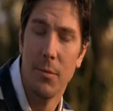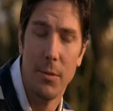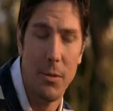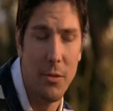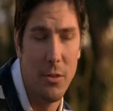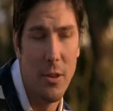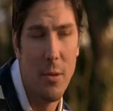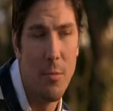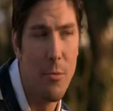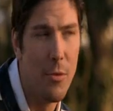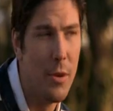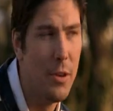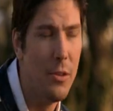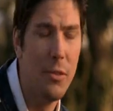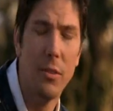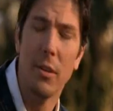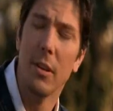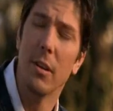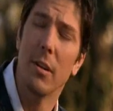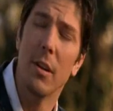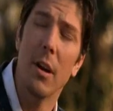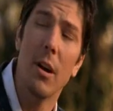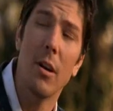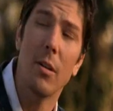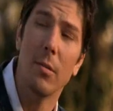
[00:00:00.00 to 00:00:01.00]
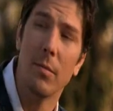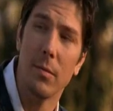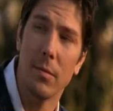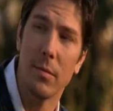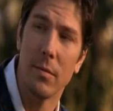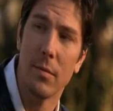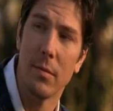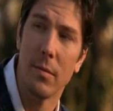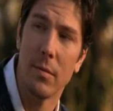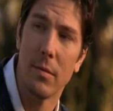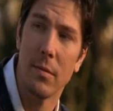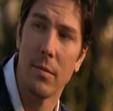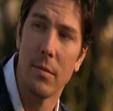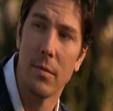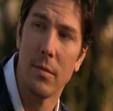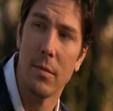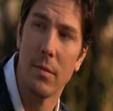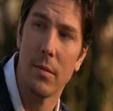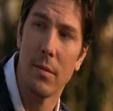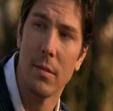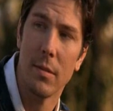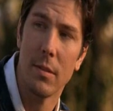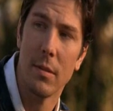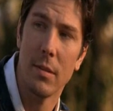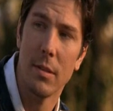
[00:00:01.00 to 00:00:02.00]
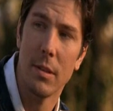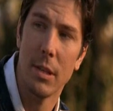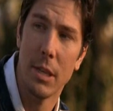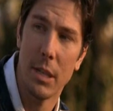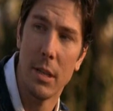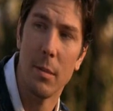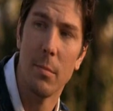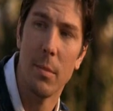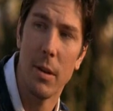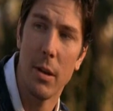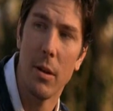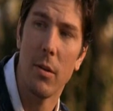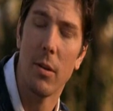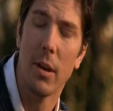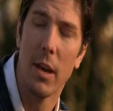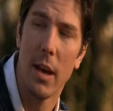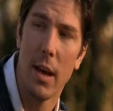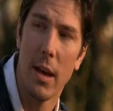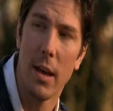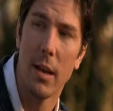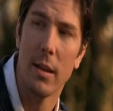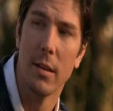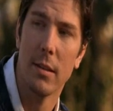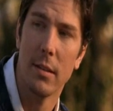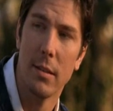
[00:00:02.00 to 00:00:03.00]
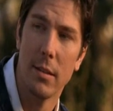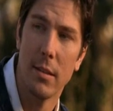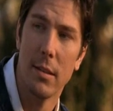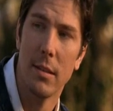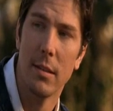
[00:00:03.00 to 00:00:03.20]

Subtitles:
If for some reason you don't, it'll be okay.